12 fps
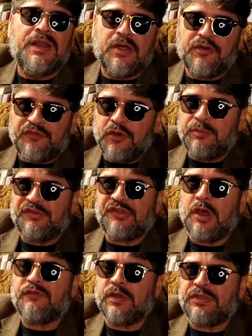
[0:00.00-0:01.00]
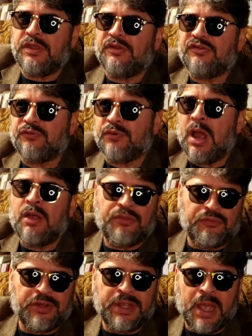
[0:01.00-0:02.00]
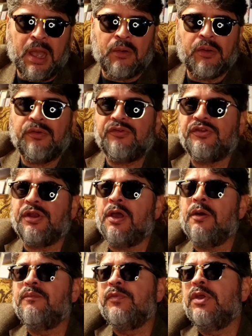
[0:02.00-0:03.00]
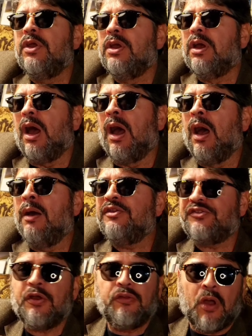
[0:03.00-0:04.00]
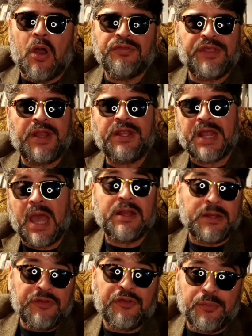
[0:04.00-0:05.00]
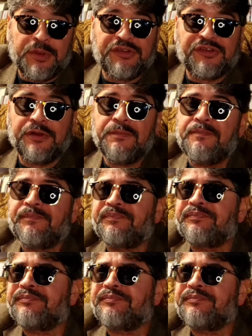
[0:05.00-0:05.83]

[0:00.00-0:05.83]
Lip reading: Now the film itself, I think, is around 3 hours. It's so long that it had an intermission